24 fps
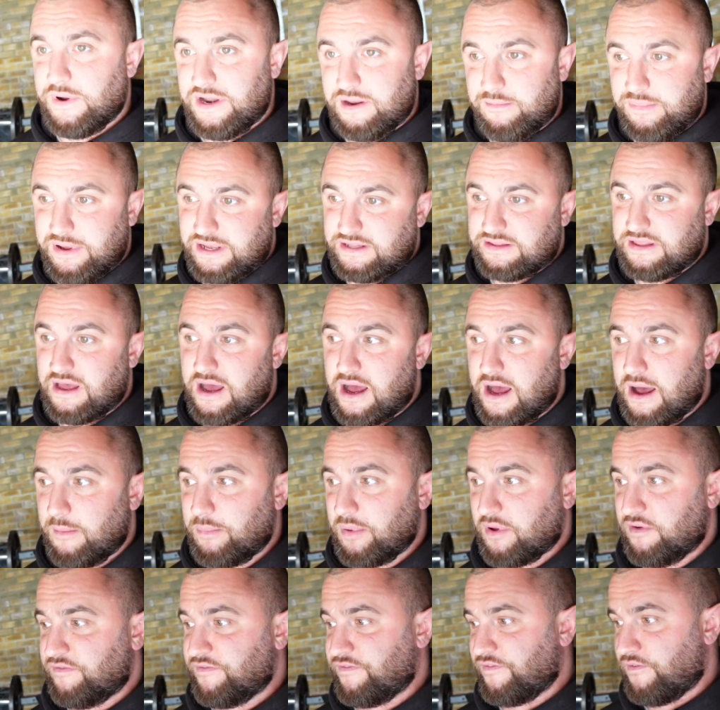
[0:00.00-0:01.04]
went and picked it
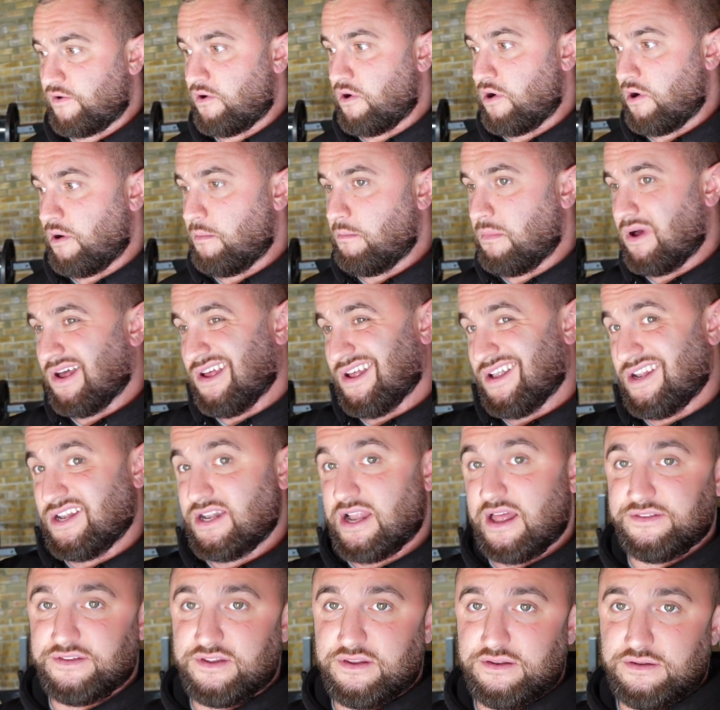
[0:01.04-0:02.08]
up from
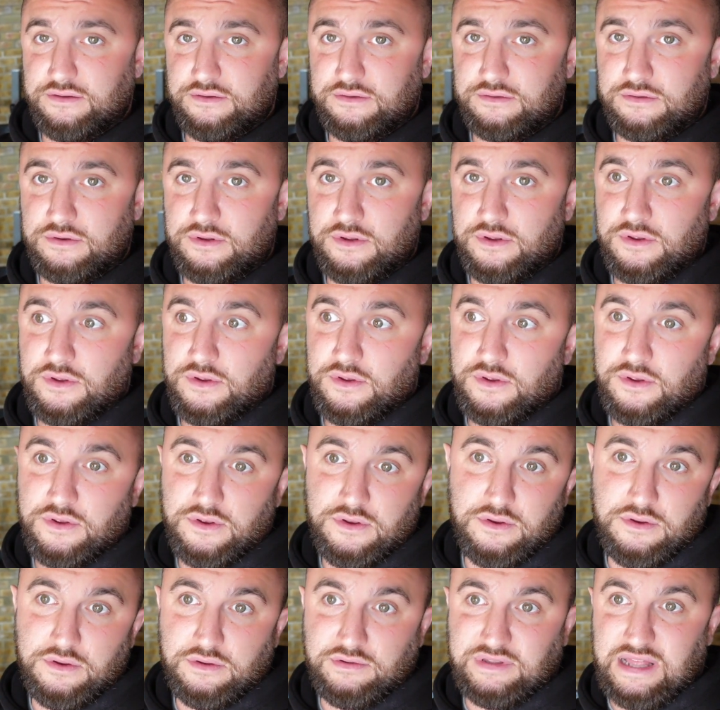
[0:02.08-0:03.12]
London.
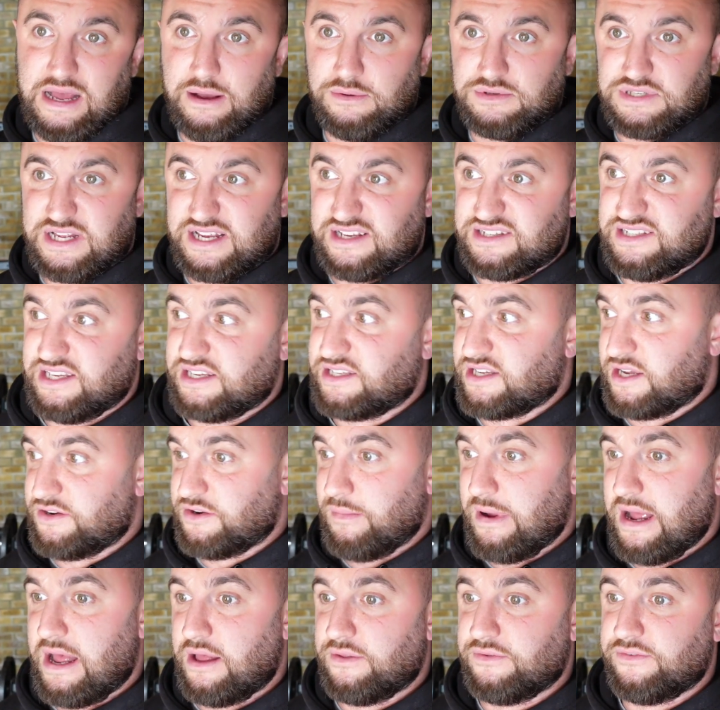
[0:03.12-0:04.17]
That was like
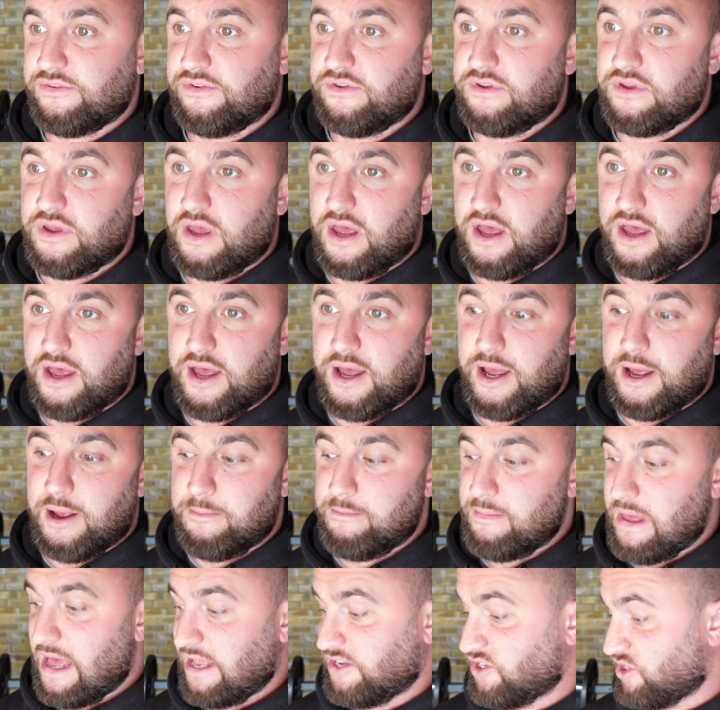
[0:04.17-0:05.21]
£600.
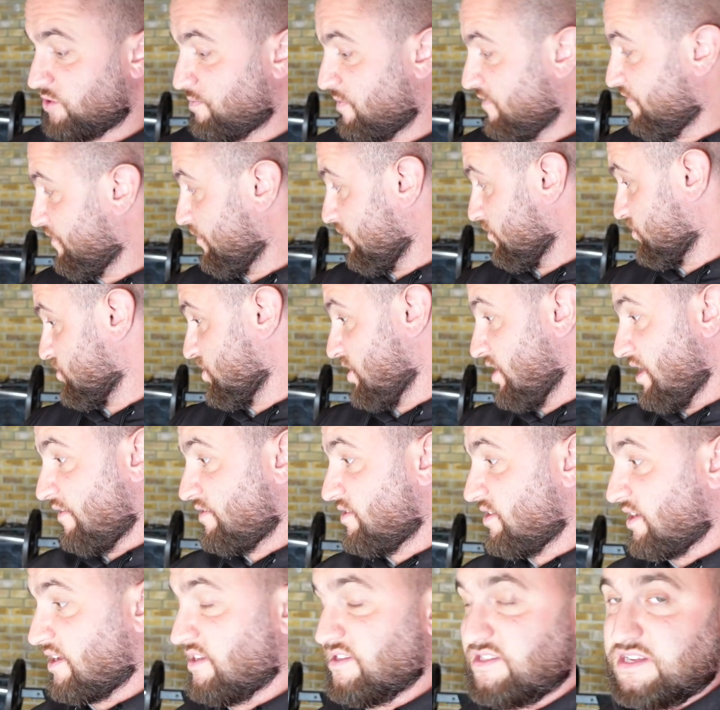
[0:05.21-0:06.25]
And just been fortunate
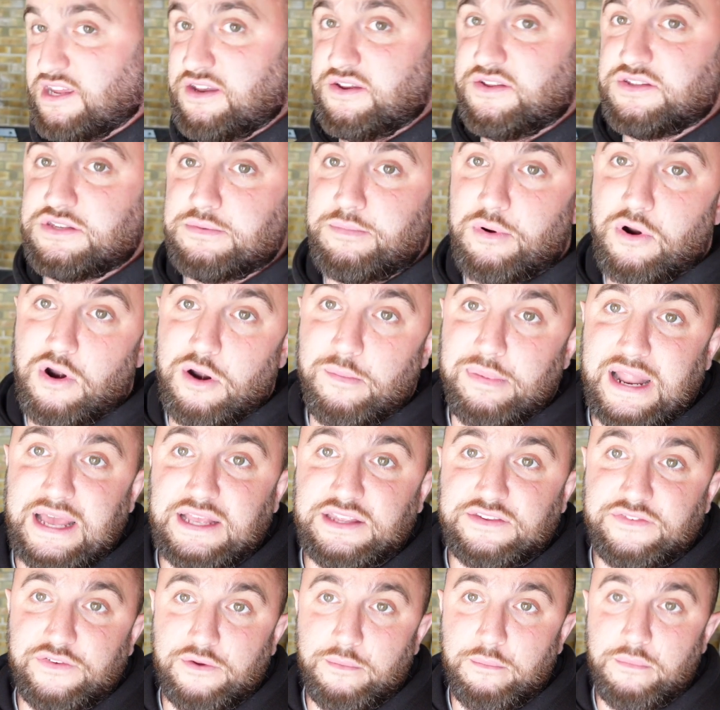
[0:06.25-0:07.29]
enough to continue to borrow
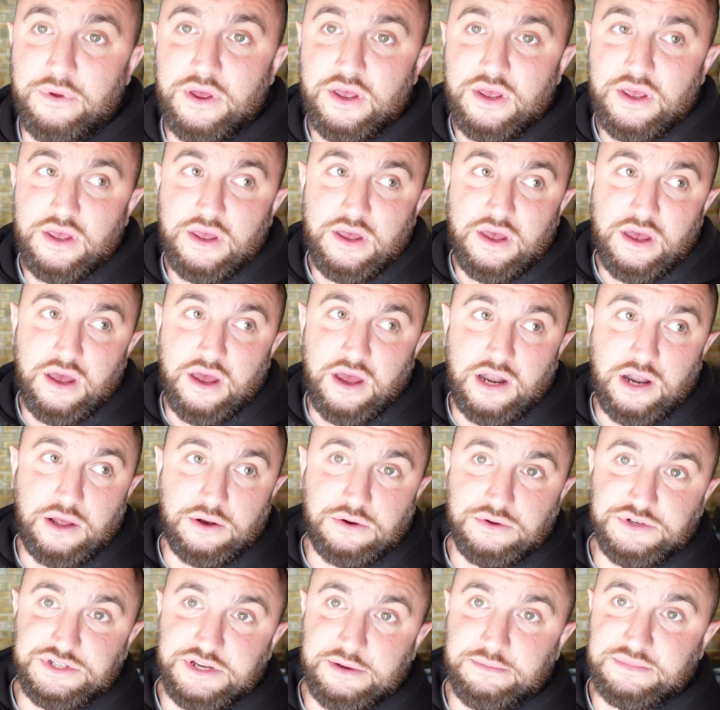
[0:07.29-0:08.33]
plates from
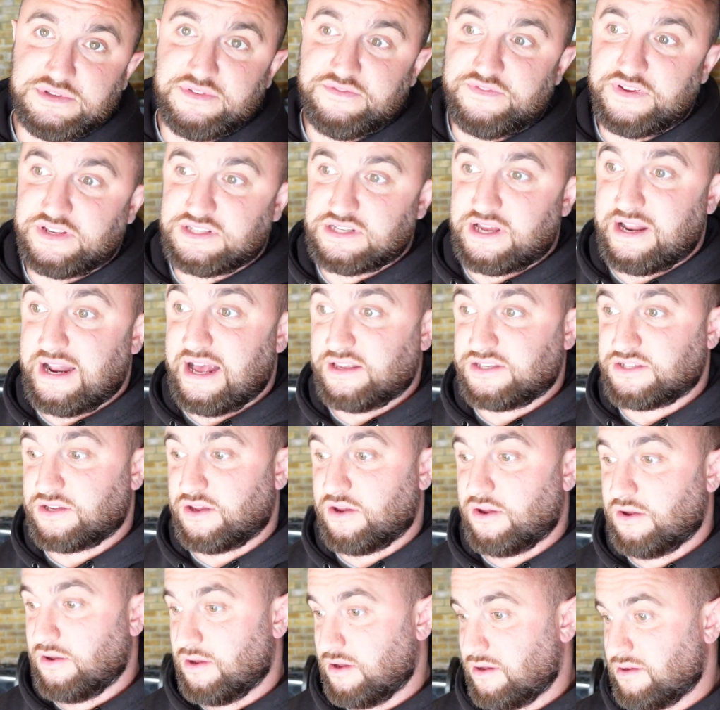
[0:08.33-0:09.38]
local gyms and things like that.
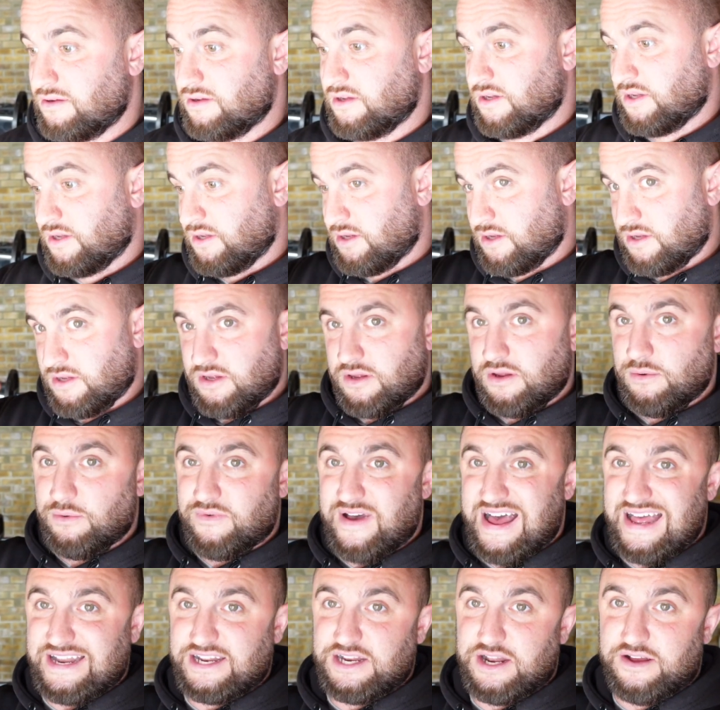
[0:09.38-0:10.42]
So we've
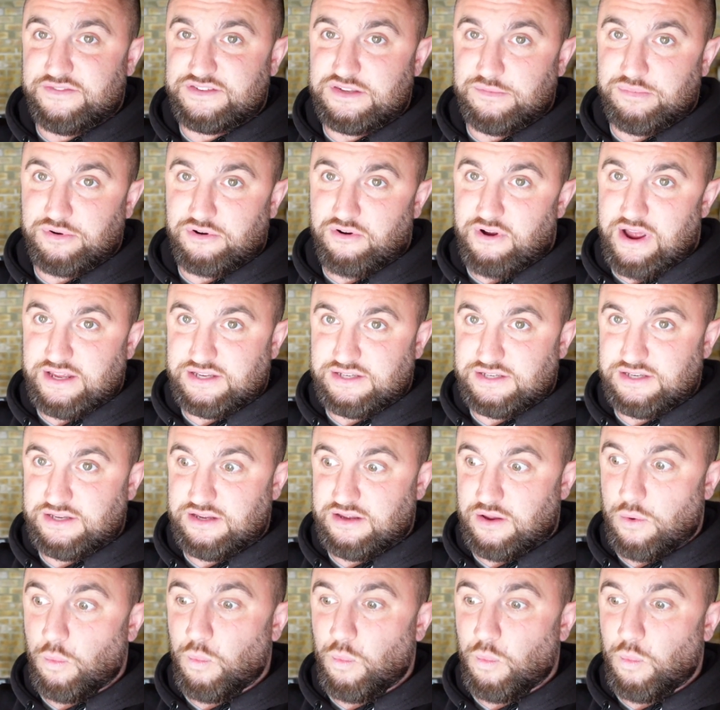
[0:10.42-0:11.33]
had enough to progress.